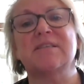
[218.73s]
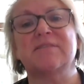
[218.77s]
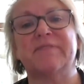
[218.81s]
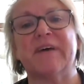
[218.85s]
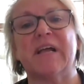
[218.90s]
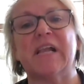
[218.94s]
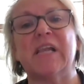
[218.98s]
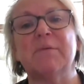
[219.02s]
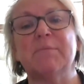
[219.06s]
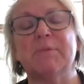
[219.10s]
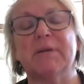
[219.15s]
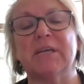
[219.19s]

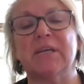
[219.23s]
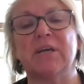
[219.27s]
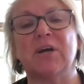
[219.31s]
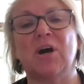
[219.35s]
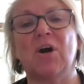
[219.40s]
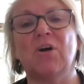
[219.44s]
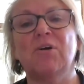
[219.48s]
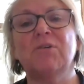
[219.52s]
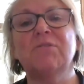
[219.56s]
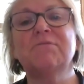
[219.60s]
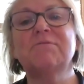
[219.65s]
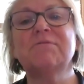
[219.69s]
Development
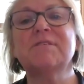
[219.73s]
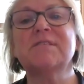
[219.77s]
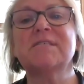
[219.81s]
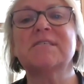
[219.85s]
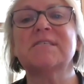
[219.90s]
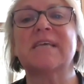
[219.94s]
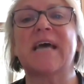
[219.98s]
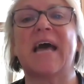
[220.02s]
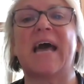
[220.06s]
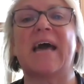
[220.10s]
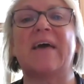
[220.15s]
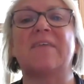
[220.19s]

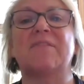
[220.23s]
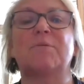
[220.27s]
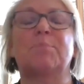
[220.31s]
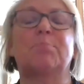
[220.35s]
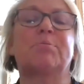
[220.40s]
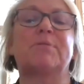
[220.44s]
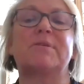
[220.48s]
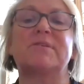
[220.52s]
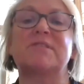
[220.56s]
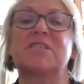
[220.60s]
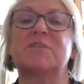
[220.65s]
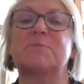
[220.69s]
Goals and the
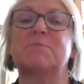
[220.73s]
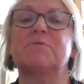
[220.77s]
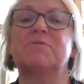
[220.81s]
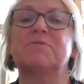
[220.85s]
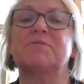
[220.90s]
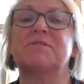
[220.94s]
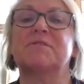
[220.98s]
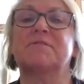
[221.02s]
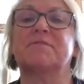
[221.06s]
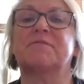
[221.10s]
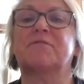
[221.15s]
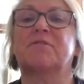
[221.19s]

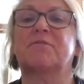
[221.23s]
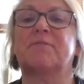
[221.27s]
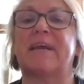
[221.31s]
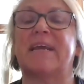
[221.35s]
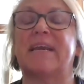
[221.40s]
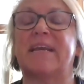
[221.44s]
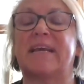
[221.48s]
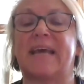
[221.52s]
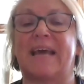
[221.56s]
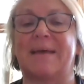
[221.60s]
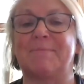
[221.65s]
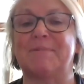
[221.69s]
principles of
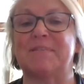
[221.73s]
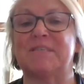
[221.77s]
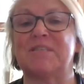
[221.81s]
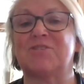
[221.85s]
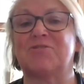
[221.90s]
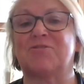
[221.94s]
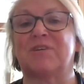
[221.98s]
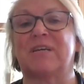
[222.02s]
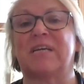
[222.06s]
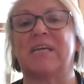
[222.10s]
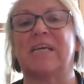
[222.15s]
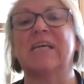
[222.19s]
green
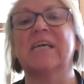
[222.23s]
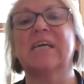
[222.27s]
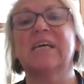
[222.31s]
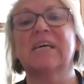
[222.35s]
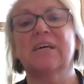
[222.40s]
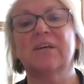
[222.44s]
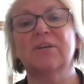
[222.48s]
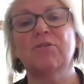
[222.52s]
chemistry.